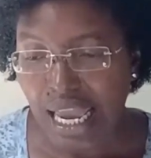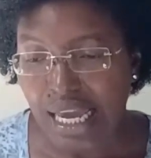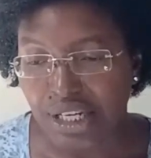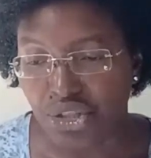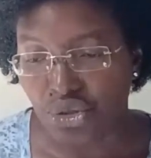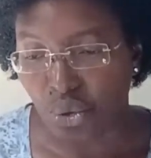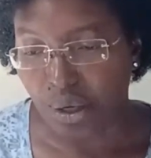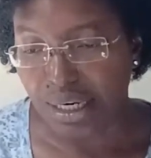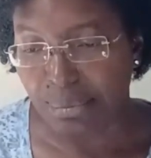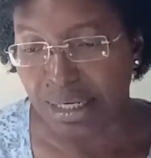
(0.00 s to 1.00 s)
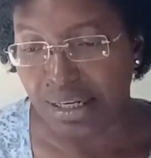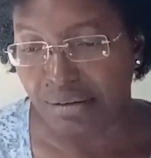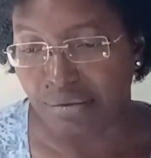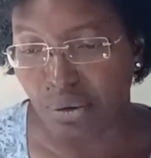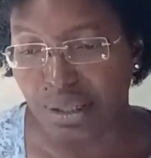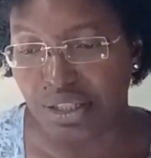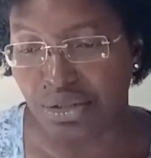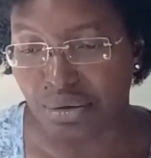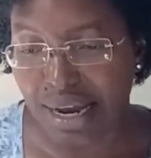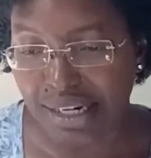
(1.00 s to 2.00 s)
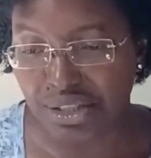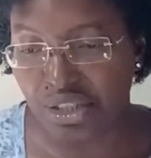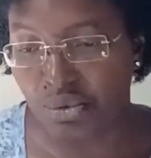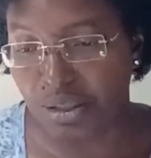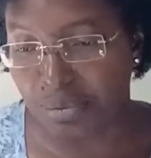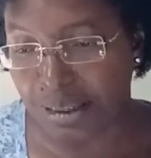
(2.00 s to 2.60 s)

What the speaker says: and enjoying meaningful interactions with